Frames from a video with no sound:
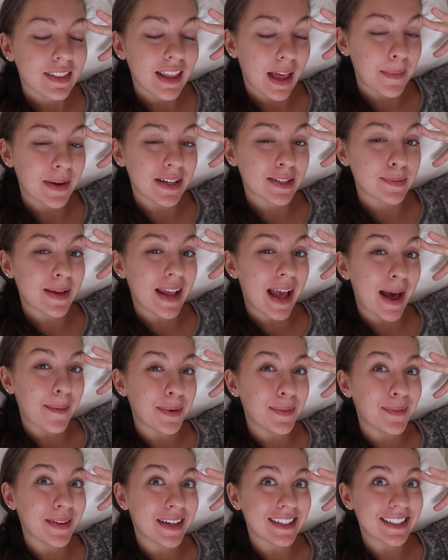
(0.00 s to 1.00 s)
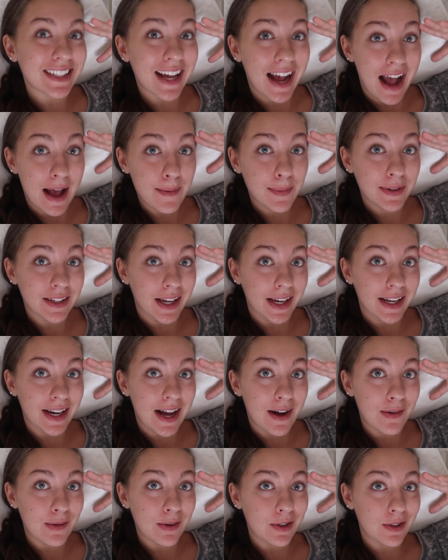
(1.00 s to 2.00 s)
that makes me happy because I'm a night
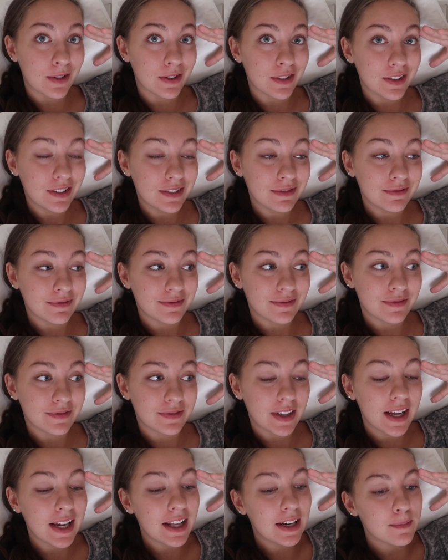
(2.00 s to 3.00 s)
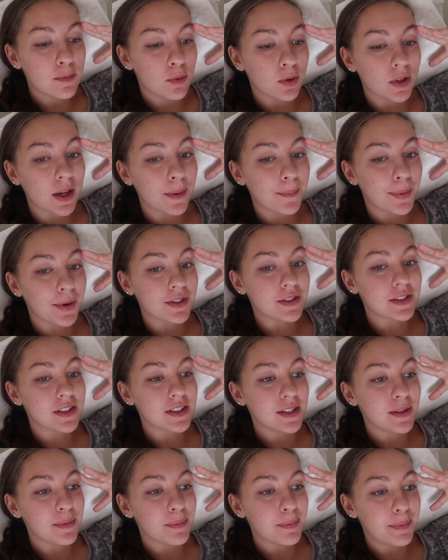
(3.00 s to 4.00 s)
owl and a morning
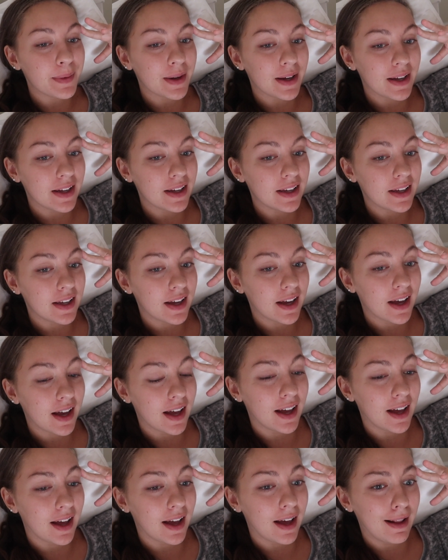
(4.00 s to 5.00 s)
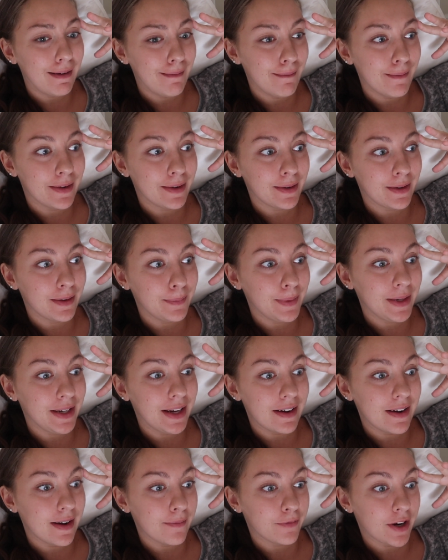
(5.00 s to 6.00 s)
person, but I don't wanna be
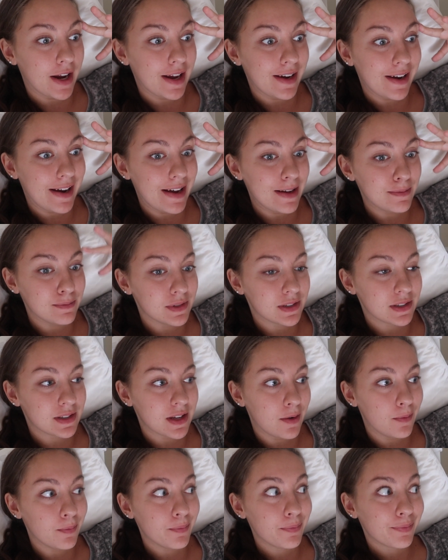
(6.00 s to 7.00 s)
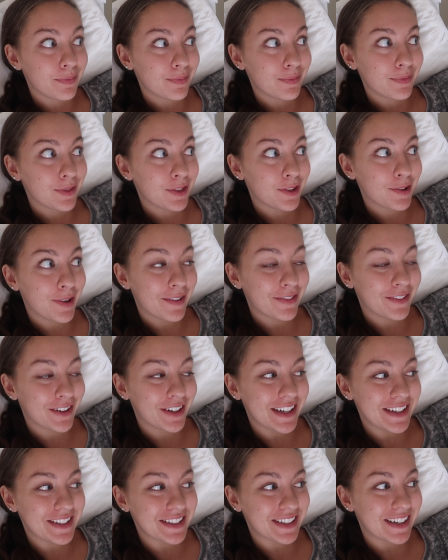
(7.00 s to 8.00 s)
getting up for 8 a.m., so
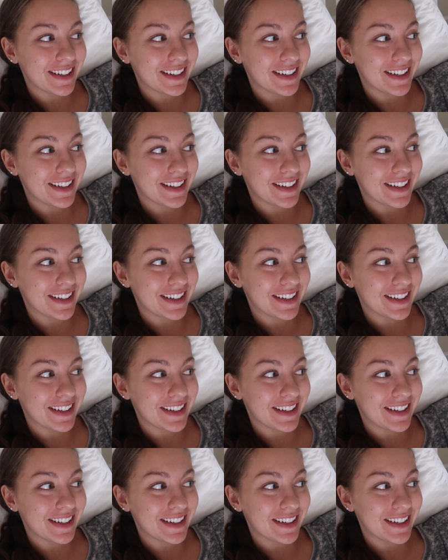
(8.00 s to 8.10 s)
12:30 is